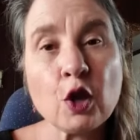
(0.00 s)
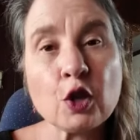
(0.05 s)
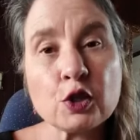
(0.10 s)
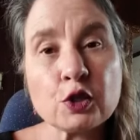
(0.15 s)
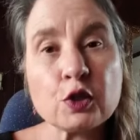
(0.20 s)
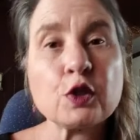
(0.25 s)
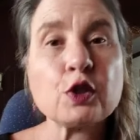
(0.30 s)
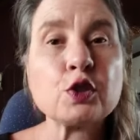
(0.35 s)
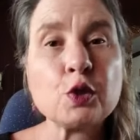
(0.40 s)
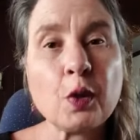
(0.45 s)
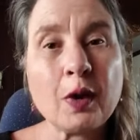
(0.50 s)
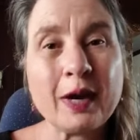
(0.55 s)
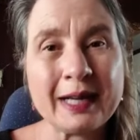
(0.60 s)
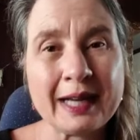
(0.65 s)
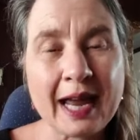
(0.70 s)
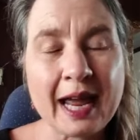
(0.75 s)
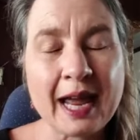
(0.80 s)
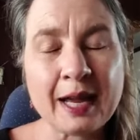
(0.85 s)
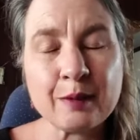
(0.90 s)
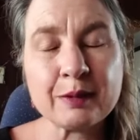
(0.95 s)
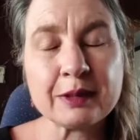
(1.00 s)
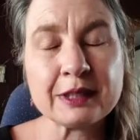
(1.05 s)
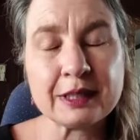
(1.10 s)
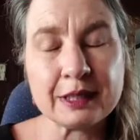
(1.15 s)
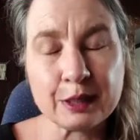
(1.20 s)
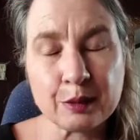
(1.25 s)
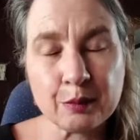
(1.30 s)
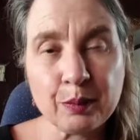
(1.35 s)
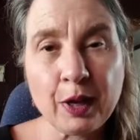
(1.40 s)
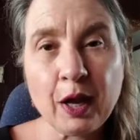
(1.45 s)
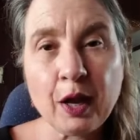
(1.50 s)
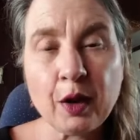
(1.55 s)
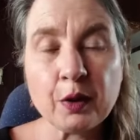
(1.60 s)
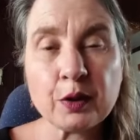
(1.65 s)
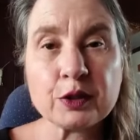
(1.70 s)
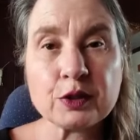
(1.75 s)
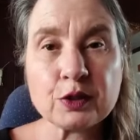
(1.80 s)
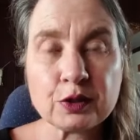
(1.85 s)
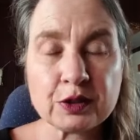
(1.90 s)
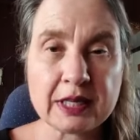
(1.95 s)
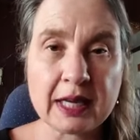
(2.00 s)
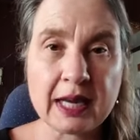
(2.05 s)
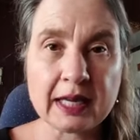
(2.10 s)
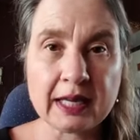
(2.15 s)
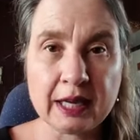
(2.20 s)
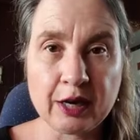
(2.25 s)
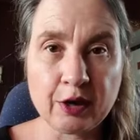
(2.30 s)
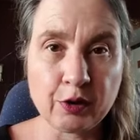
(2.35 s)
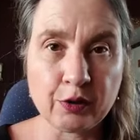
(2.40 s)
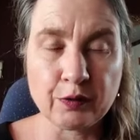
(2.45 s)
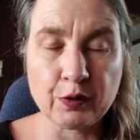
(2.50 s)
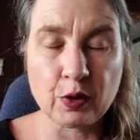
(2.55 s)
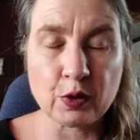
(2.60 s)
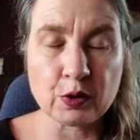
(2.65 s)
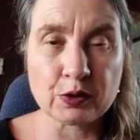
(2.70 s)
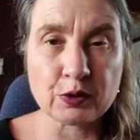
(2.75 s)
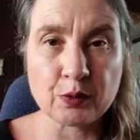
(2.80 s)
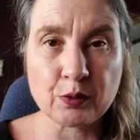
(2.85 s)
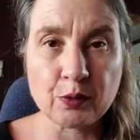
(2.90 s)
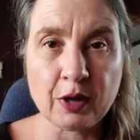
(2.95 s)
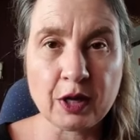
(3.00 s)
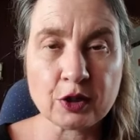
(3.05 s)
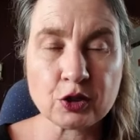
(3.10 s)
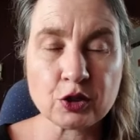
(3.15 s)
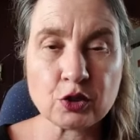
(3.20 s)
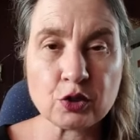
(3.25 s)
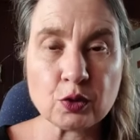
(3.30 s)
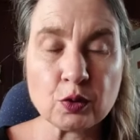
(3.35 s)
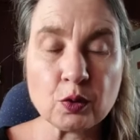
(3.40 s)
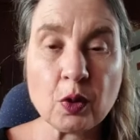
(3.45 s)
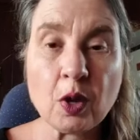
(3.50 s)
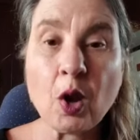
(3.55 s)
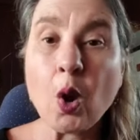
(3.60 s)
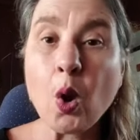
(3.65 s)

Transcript: so that you are enabled and empowered to take care of those around you,